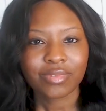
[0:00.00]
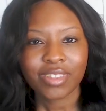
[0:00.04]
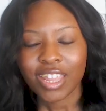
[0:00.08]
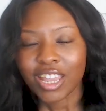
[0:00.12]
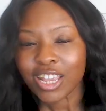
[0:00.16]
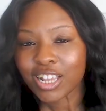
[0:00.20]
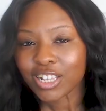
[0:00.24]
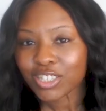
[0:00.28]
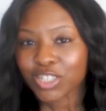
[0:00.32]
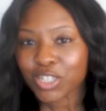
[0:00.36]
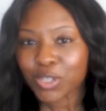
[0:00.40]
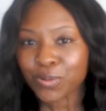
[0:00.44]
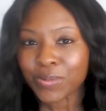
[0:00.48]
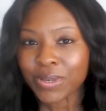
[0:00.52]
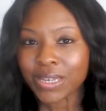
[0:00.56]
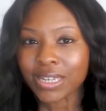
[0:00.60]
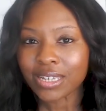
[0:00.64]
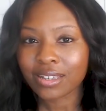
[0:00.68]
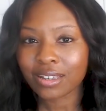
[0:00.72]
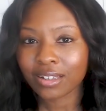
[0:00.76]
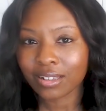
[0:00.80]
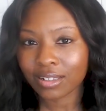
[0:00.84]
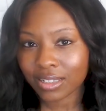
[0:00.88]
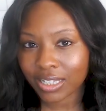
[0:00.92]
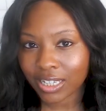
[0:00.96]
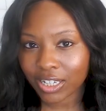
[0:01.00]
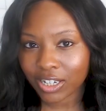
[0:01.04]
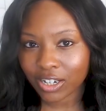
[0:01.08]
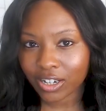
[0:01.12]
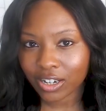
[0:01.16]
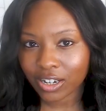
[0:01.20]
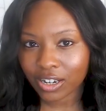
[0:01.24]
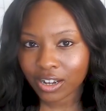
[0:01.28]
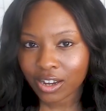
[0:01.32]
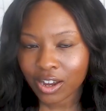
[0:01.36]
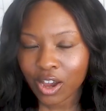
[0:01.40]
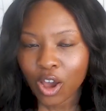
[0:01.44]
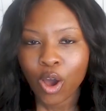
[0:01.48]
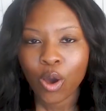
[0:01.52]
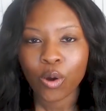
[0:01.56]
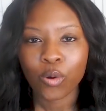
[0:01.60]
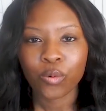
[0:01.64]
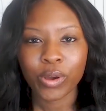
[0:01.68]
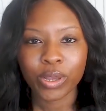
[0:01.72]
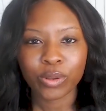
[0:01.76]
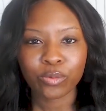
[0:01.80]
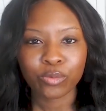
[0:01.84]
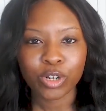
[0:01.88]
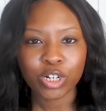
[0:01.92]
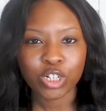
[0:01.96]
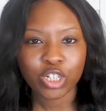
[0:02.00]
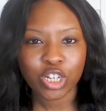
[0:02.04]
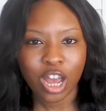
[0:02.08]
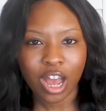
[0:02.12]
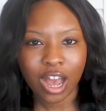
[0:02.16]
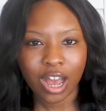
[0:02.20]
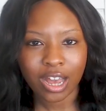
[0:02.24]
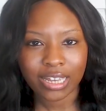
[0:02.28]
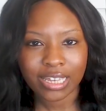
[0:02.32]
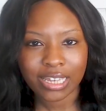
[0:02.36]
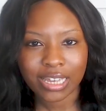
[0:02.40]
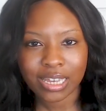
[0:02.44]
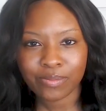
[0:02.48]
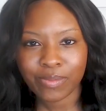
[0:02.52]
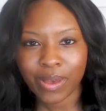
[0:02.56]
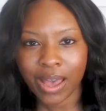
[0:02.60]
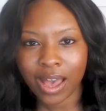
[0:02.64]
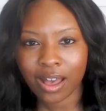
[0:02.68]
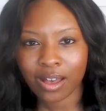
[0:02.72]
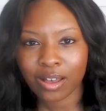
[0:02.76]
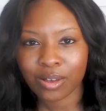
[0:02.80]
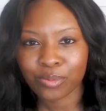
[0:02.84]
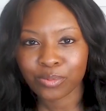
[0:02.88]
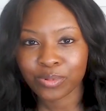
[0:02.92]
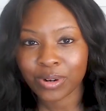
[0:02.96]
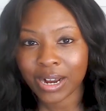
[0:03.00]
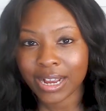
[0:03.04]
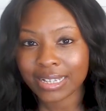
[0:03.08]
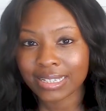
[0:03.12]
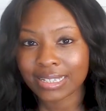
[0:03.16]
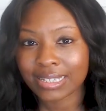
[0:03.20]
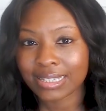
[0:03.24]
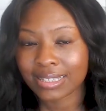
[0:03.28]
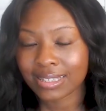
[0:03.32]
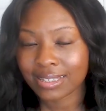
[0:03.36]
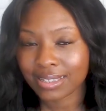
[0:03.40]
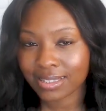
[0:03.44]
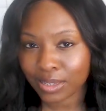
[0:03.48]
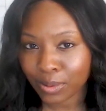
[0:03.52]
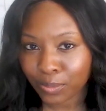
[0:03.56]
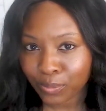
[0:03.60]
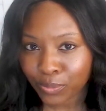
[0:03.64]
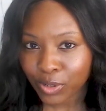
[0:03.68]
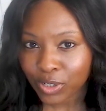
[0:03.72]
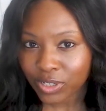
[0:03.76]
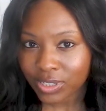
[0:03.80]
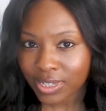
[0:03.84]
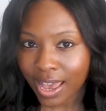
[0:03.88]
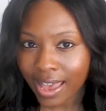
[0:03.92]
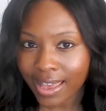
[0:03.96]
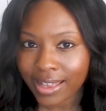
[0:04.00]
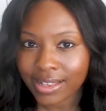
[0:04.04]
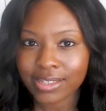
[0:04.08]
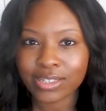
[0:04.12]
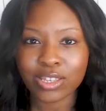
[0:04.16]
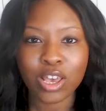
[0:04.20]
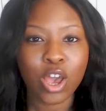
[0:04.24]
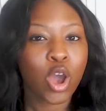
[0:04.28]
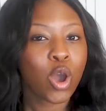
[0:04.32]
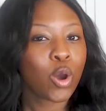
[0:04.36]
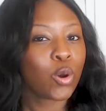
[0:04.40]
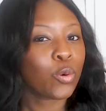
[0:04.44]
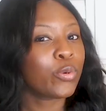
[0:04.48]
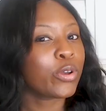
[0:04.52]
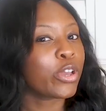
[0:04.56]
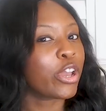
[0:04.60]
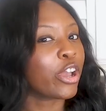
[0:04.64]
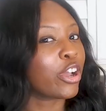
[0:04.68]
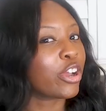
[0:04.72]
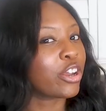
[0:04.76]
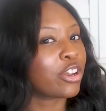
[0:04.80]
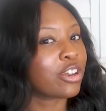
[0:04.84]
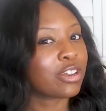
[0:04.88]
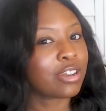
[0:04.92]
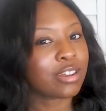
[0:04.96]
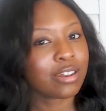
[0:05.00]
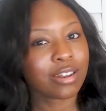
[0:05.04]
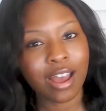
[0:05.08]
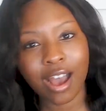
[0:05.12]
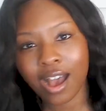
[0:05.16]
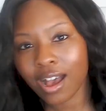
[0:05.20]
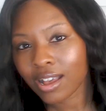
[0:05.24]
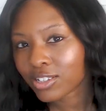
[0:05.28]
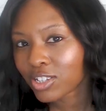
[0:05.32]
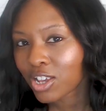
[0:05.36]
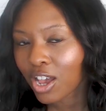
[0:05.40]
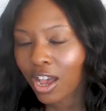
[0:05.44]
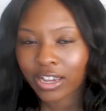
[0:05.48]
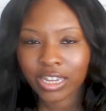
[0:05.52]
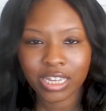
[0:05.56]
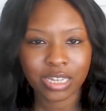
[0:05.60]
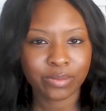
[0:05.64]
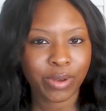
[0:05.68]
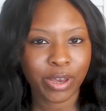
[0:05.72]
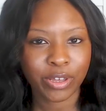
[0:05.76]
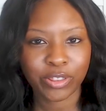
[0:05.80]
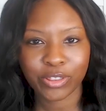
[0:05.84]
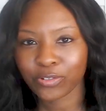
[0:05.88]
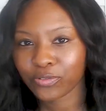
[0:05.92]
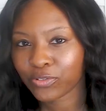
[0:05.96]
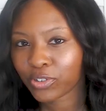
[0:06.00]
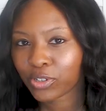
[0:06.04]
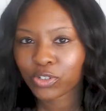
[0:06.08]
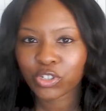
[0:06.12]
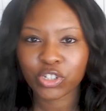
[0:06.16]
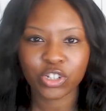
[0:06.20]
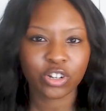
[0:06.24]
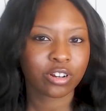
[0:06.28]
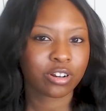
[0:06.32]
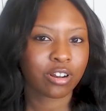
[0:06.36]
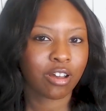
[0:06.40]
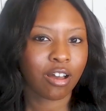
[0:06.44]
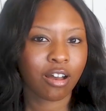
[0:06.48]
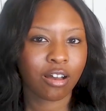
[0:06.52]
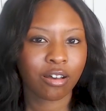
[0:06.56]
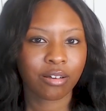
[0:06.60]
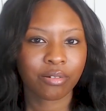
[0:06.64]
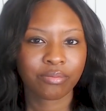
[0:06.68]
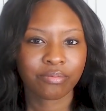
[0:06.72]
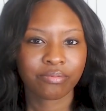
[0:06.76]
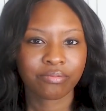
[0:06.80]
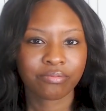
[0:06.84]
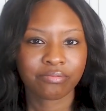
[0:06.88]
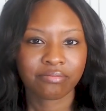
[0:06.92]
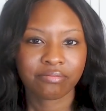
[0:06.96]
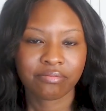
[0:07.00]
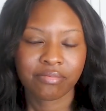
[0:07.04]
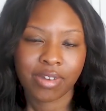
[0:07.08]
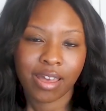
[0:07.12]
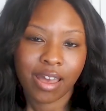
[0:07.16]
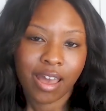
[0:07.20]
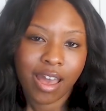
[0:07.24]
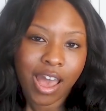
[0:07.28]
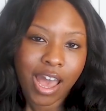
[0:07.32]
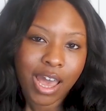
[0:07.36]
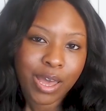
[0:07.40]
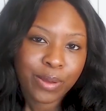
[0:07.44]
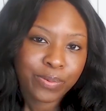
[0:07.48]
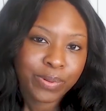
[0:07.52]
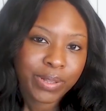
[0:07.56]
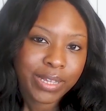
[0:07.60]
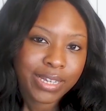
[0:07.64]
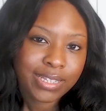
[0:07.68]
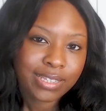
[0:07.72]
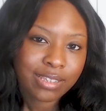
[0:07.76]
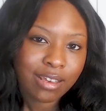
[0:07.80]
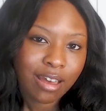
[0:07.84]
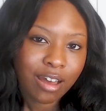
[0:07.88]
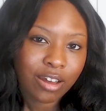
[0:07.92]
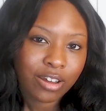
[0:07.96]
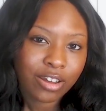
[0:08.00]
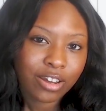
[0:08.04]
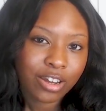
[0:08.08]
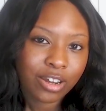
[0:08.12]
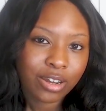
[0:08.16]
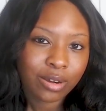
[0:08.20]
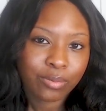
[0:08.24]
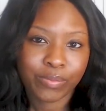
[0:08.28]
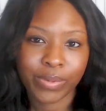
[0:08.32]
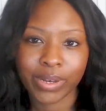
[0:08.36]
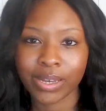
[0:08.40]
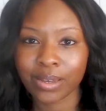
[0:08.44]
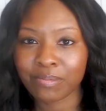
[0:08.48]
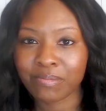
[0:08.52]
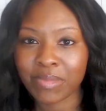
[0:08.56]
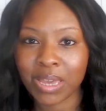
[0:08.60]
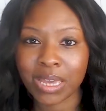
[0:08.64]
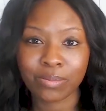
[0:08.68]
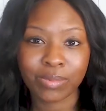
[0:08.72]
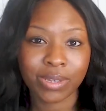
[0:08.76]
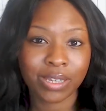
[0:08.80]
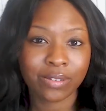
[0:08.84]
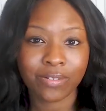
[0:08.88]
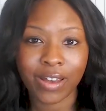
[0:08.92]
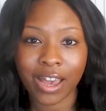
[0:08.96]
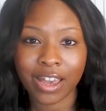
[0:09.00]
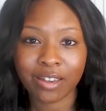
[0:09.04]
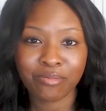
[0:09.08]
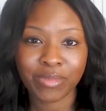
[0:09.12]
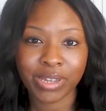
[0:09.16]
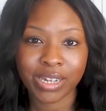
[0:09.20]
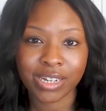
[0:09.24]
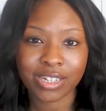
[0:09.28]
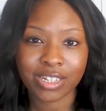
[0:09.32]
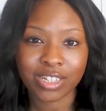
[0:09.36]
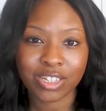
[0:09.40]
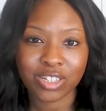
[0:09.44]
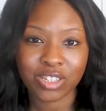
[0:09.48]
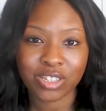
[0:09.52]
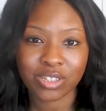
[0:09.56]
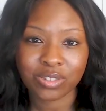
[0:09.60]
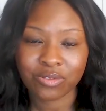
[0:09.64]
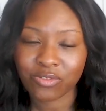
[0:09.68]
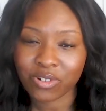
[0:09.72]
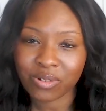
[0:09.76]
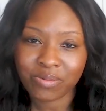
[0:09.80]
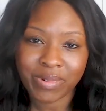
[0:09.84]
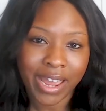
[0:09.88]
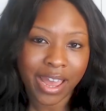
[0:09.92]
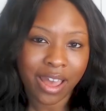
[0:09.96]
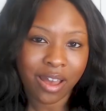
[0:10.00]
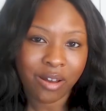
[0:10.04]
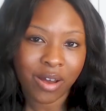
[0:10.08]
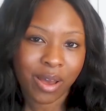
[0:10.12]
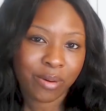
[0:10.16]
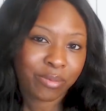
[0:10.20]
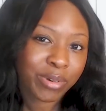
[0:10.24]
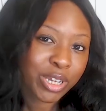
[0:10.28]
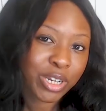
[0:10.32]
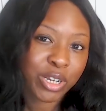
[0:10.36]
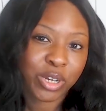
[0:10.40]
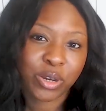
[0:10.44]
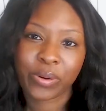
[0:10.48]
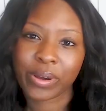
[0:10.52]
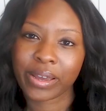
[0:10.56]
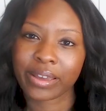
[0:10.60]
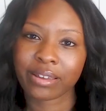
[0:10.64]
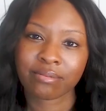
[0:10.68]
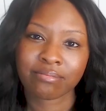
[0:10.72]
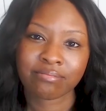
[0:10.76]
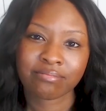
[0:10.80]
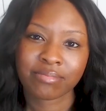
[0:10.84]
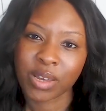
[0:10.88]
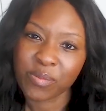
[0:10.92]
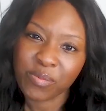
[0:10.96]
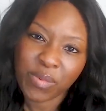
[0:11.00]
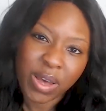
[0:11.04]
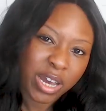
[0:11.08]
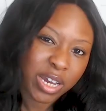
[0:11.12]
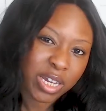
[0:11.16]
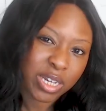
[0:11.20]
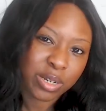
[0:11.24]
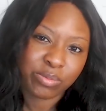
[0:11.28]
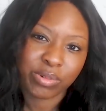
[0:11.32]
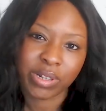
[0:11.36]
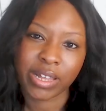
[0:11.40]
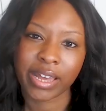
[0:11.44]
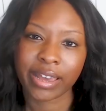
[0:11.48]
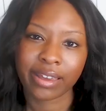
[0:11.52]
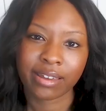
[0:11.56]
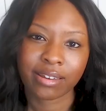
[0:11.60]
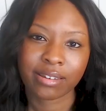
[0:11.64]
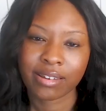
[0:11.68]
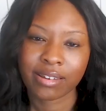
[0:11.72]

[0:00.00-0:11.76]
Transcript: To be clear, when we're talking about present simple tense, we are not talking about the future at all. I play soccer, but maybe 5 minutes from now, I'm going to quit. I'm not going to play.